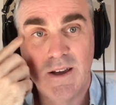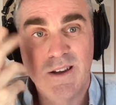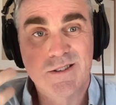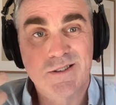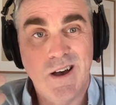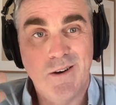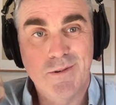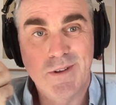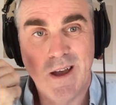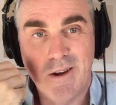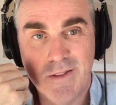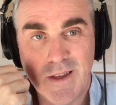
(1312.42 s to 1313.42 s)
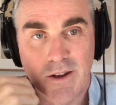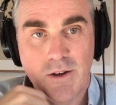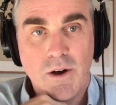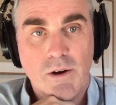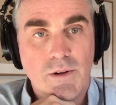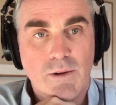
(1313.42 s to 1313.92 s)
so how how did that
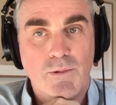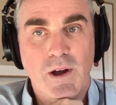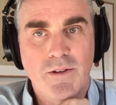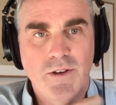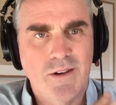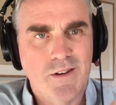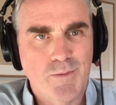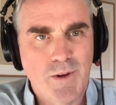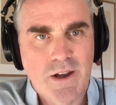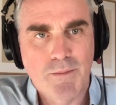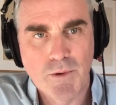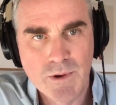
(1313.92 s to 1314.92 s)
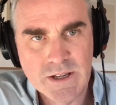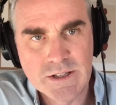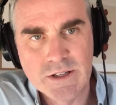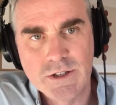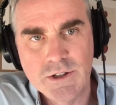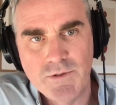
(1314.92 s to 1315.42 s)
go? Like, what you know, it's been a couple weeks
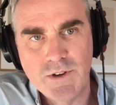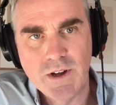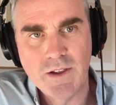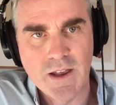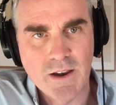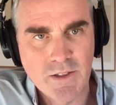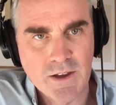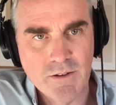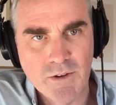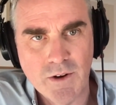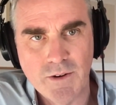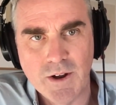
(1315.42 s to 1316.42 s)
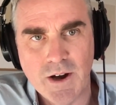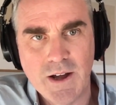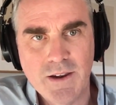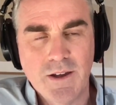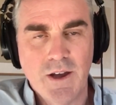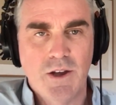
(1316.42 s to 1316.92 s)
since you've done that. Anything going on?